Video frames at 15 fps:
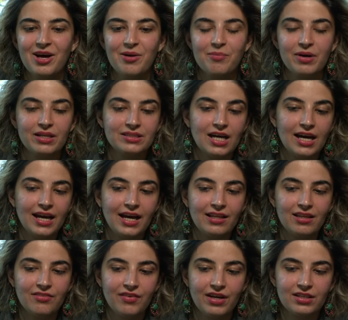but I had
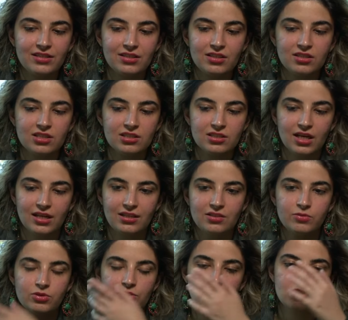advantage, and it
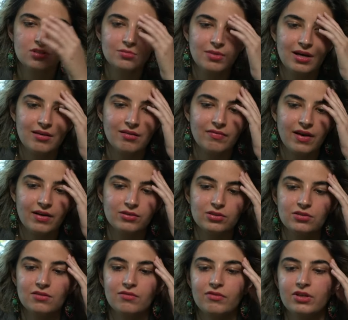was just a matter of how to
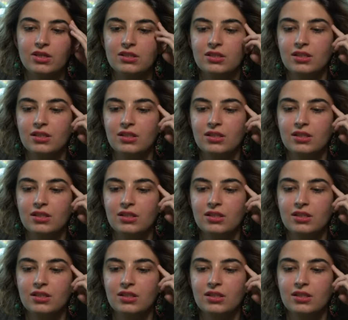convert,